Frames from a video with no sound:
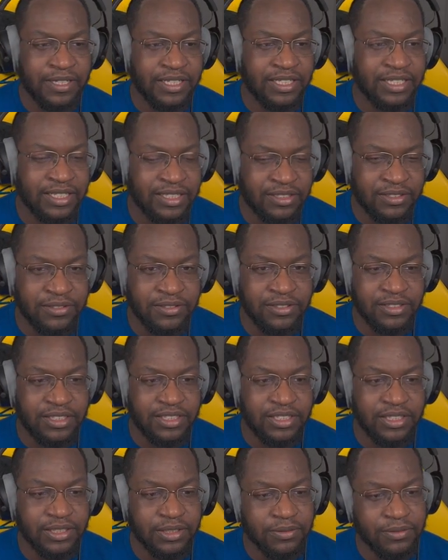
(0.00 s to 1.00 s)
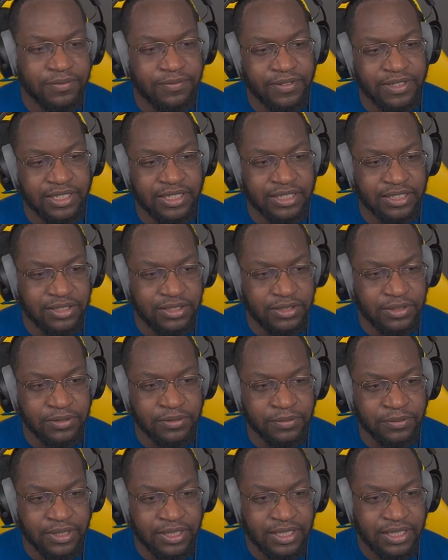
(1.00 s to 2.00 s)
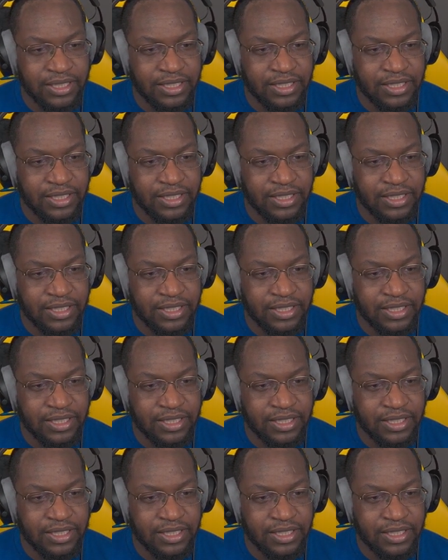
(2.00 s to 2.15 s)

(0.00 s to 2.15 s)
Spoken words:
but it could kill without a 2.